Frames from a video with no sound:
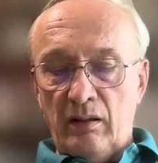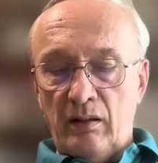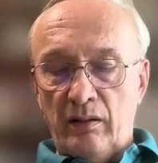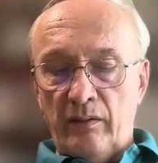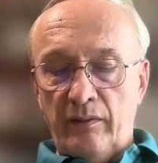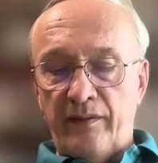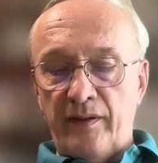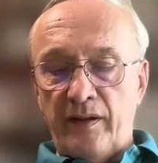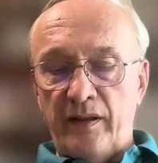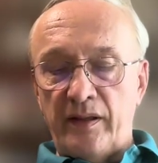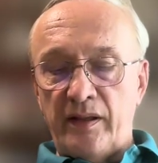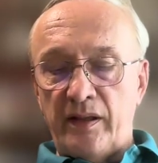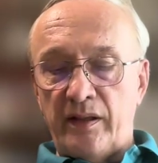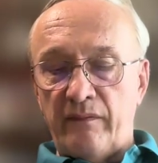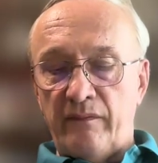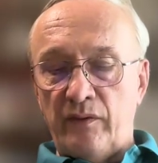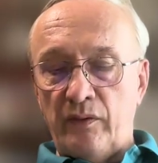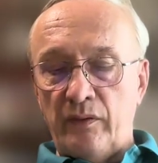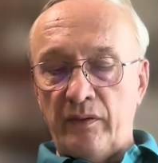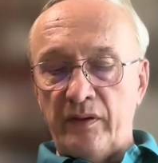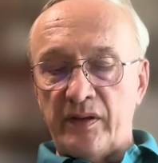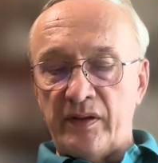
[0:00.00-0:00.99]
On 30th
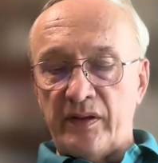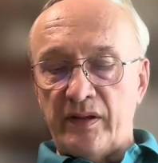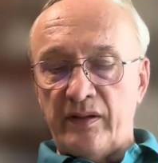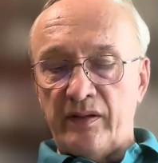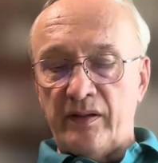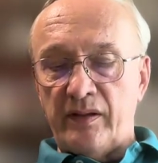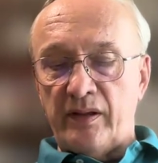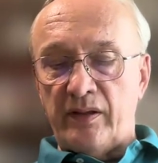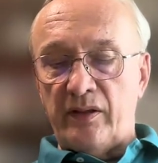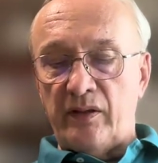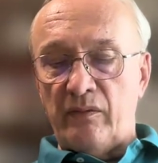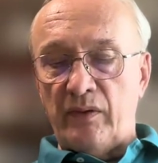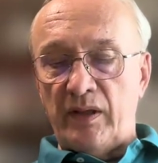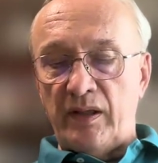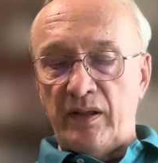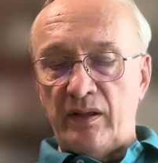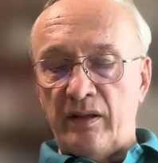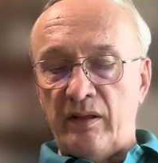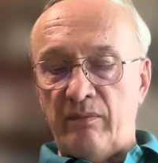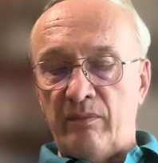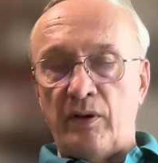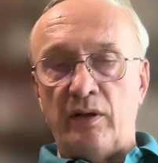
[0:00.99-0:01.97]
of August, Sato
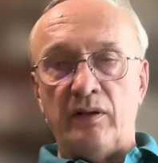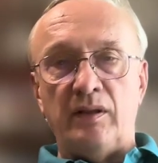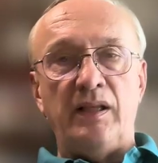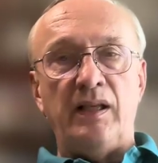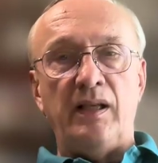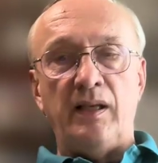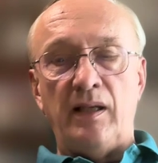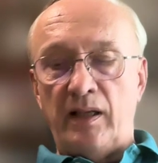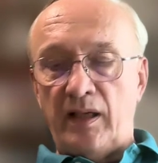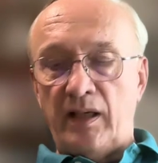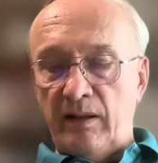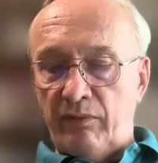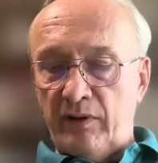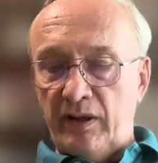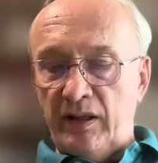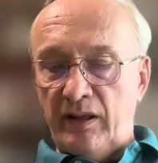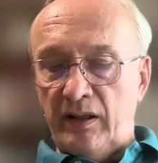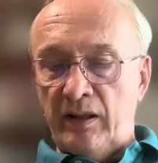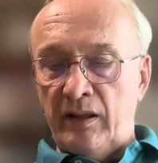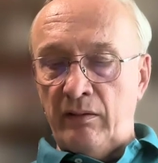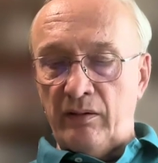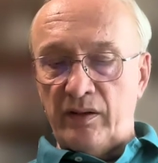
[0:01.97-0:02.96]
went to the Bodleian
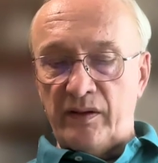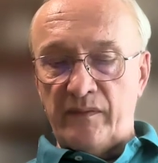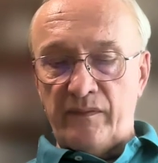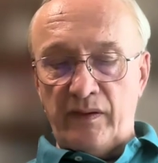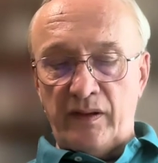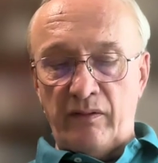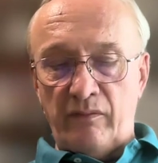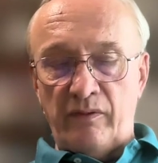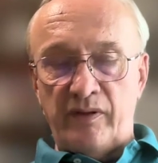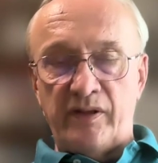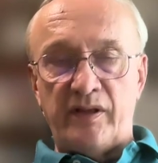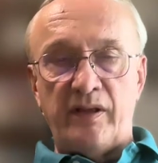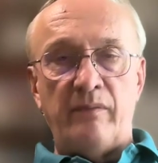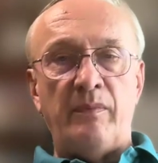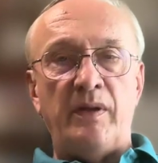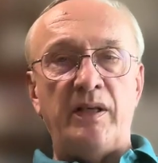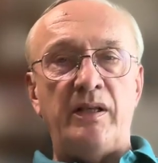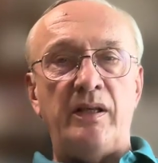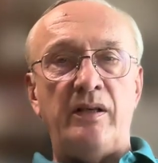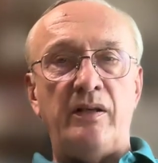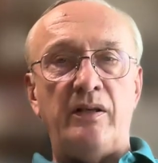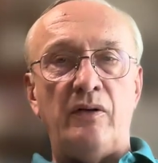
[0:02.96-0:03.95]
Library in Oxford and was
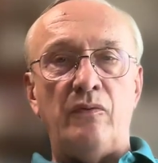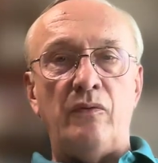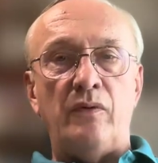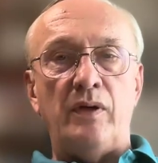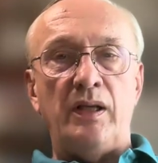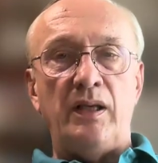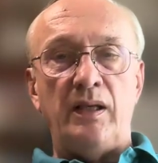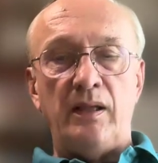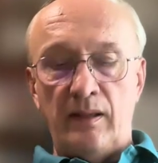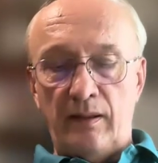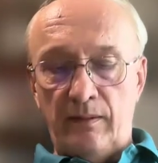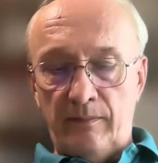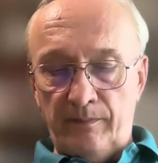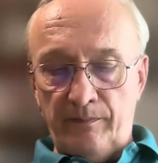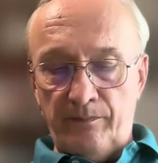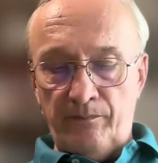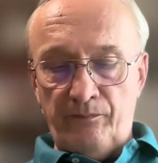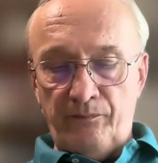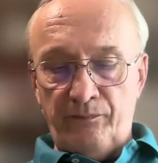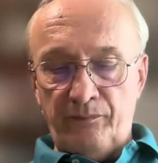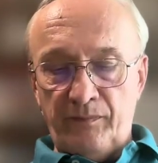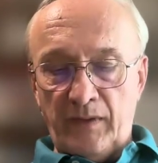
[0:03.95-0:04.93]
admitted to read.
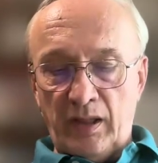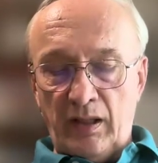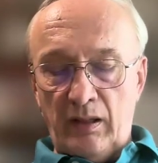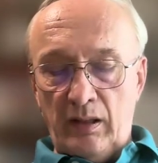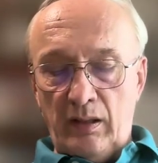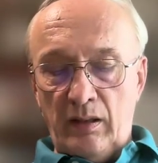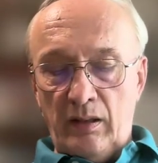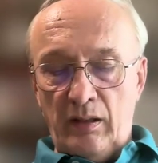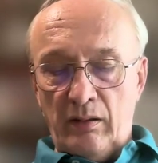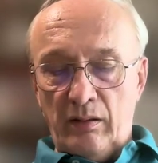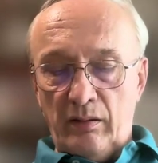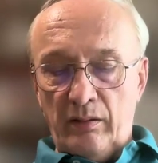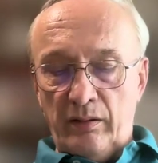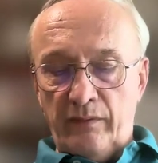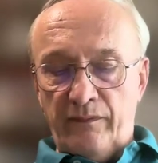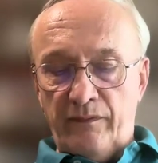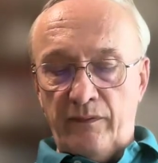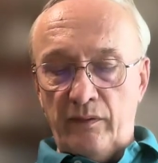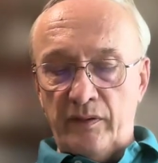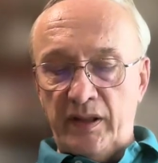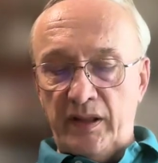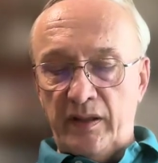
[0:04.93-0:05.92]
On the
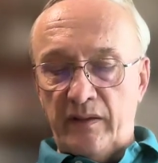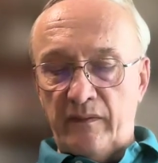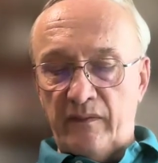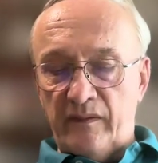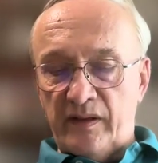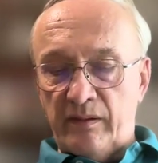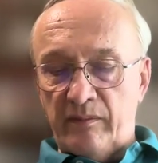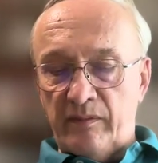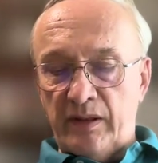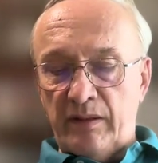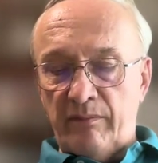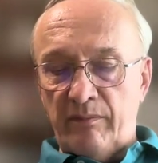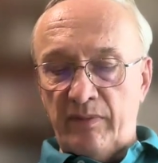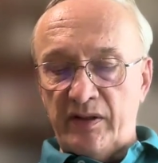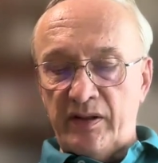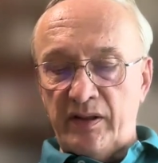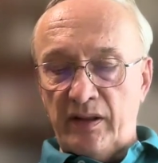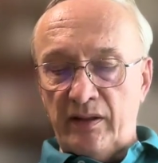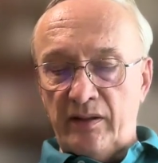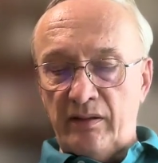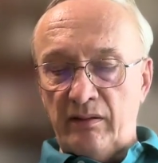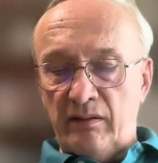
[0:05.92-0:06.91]
14th of September,
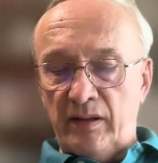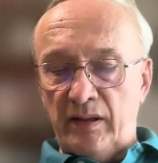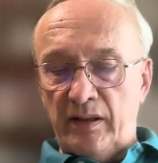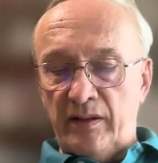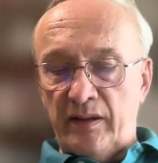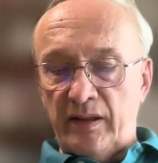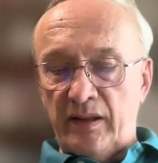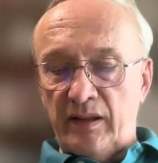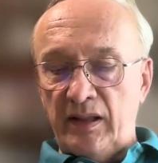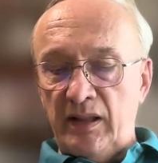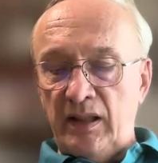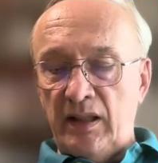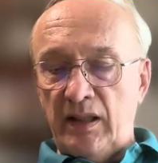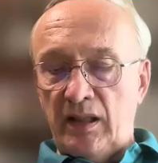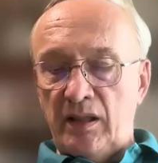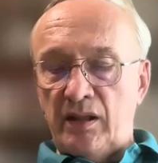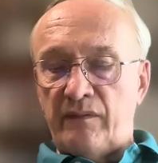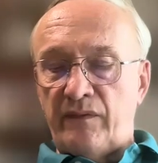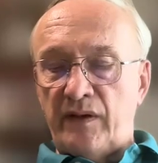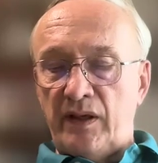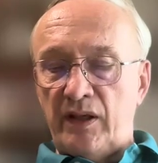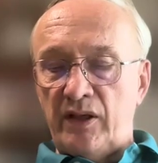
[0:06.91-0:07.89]
Sato learned that
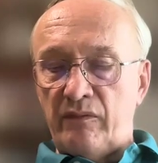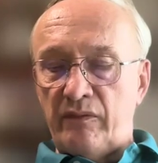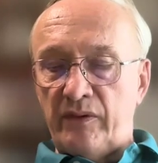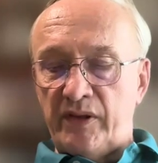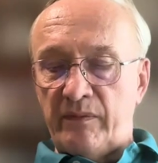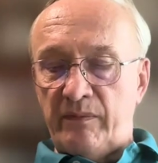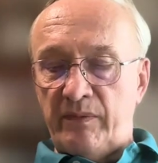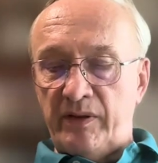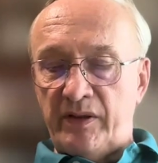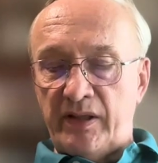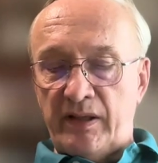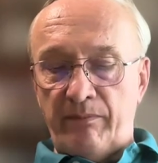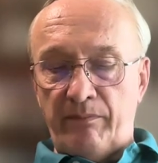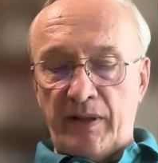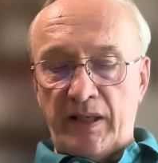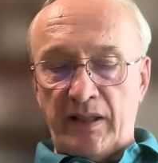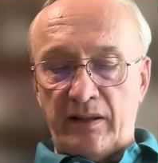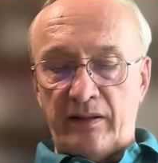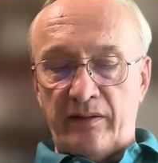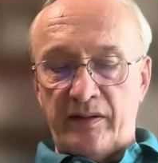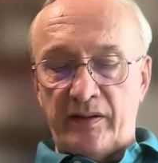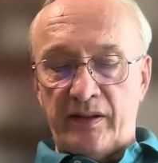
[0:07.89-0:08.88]
E.H. French was to be sent
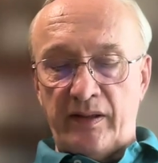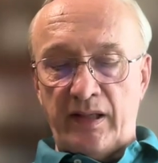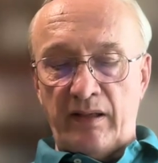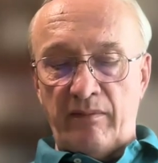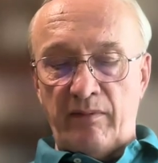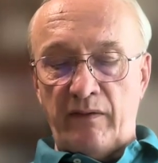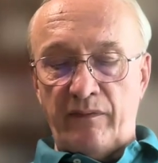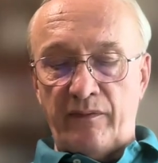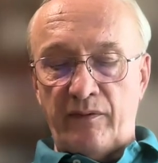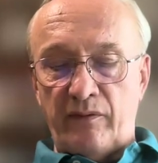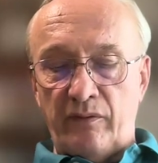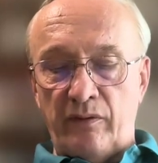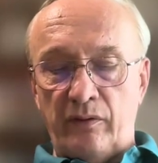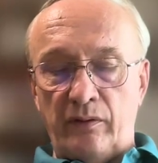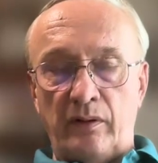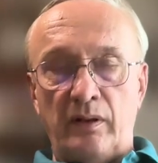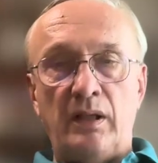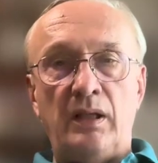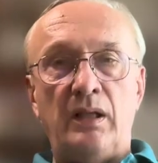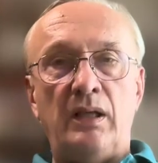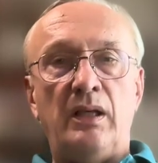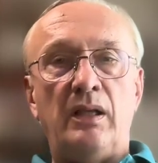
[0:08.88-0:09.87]
back to Siam after
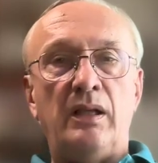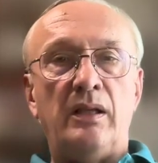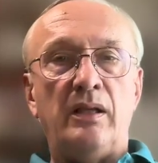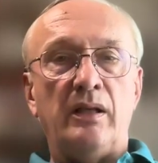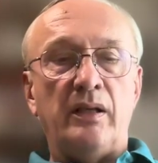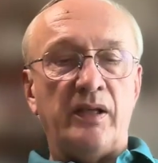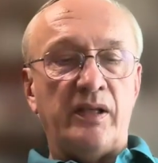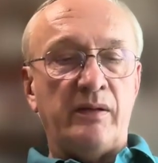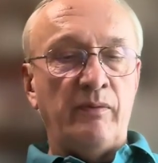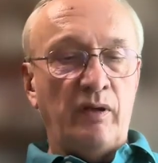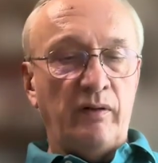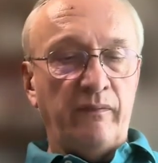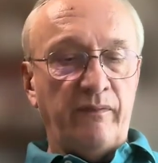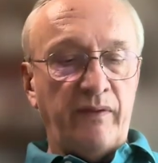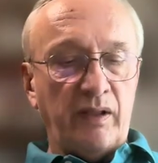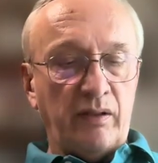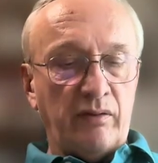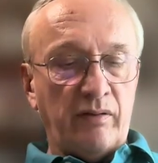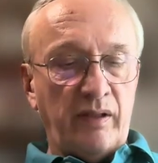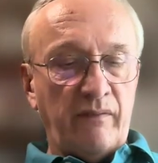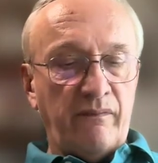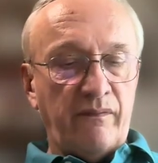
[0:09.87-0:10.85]
all, a small
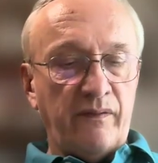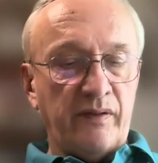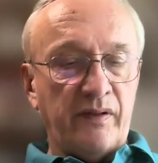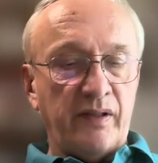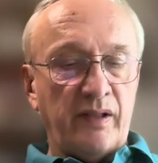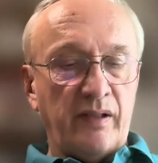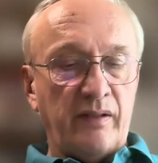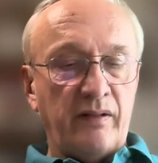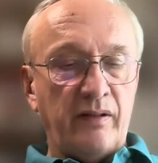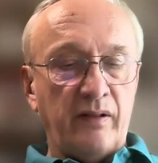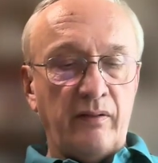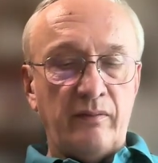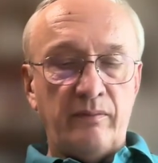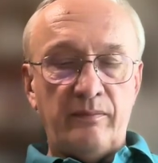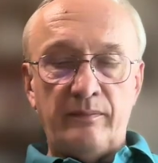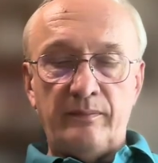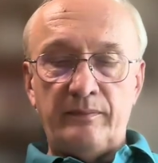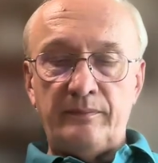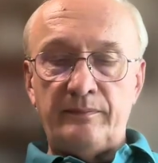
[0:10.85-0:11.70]
victory for Sato.